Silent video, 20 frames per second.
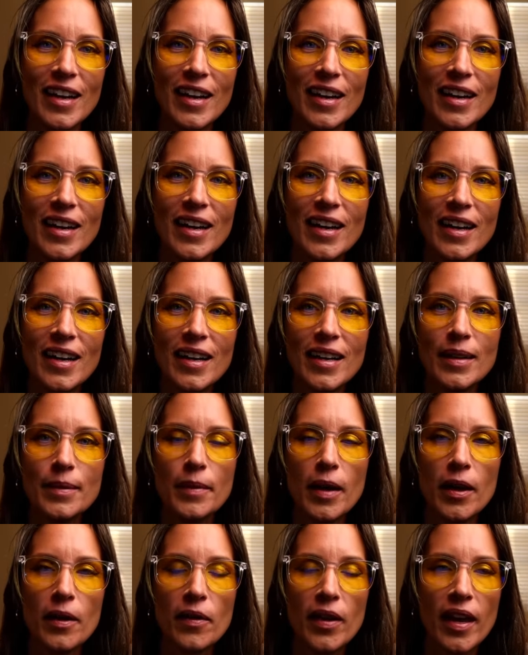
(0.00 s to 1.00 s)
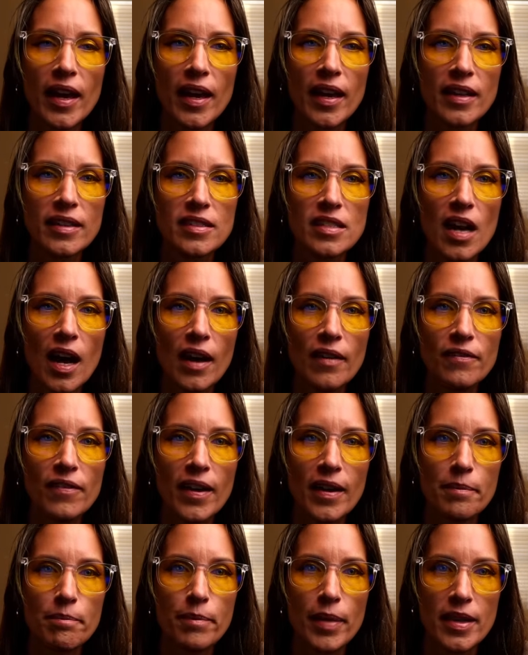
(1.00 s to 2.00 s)
Okay, top
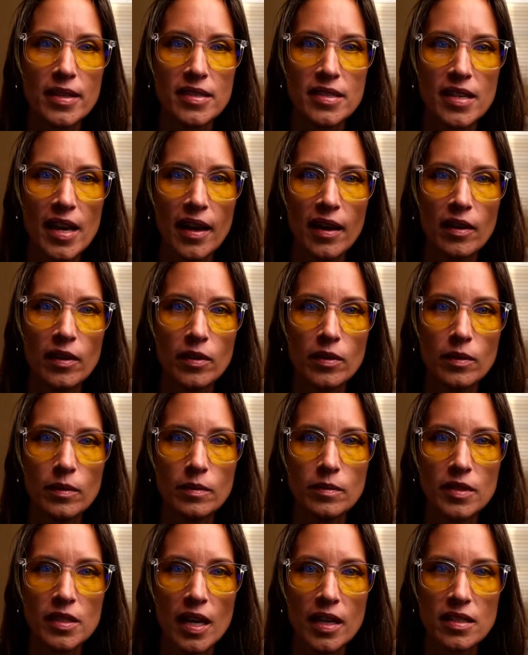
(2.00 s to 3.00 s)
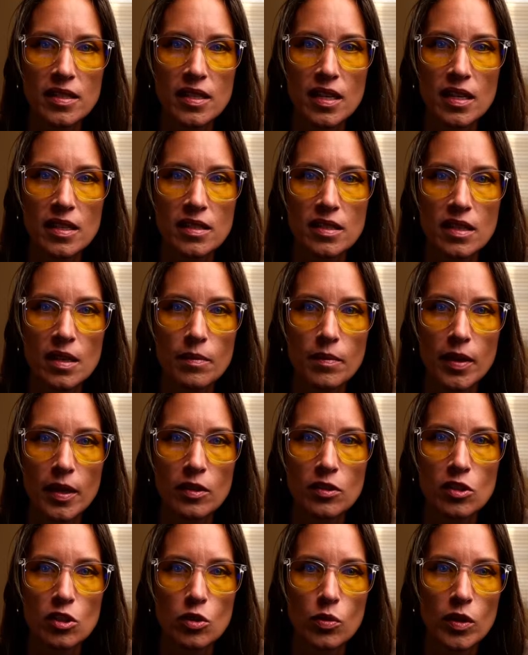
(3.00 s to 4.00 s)
5 best at home test kits
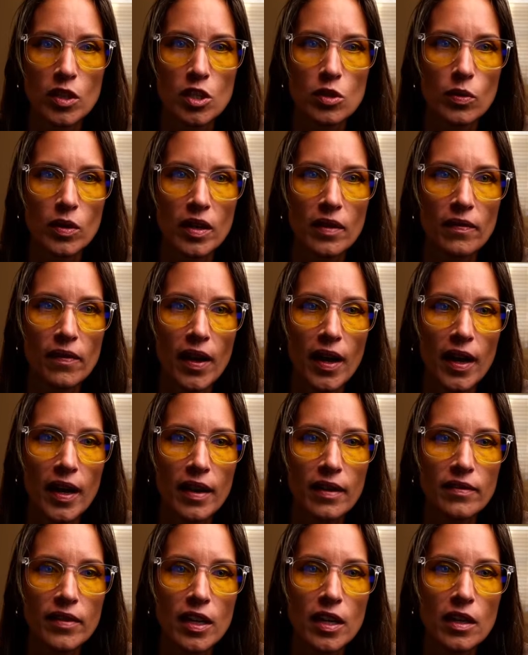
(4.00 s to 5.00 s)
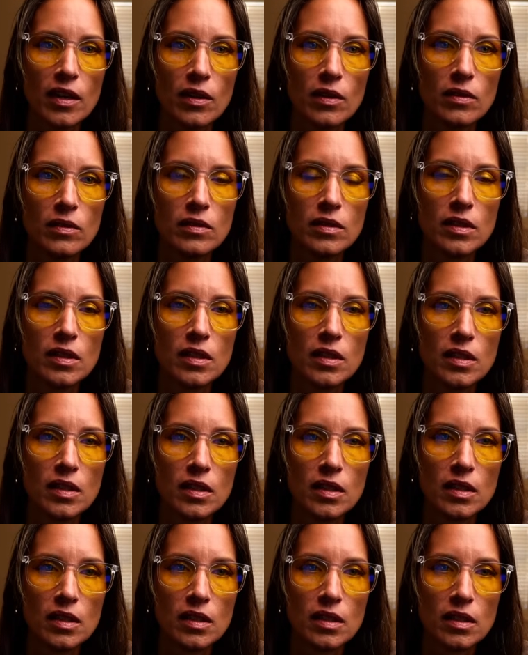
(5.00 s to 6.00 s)
compared to 2025. Oh,
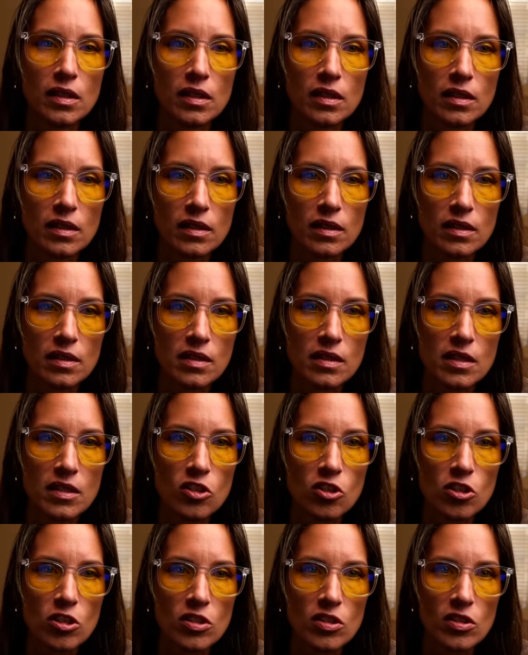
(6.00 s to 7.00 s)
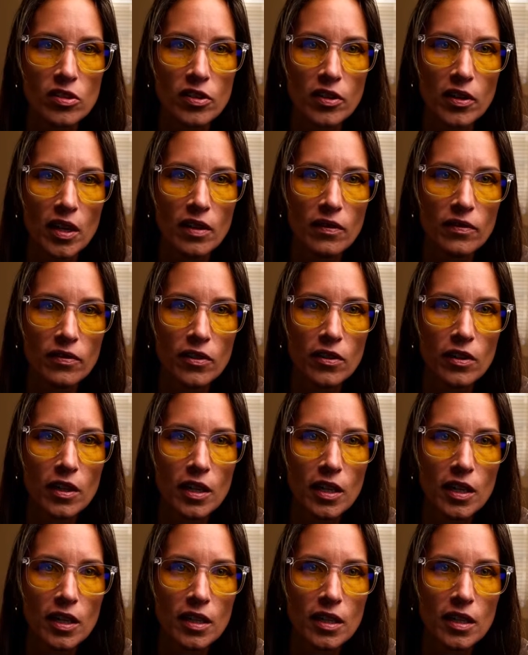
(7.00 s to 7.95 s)
is this just looking for?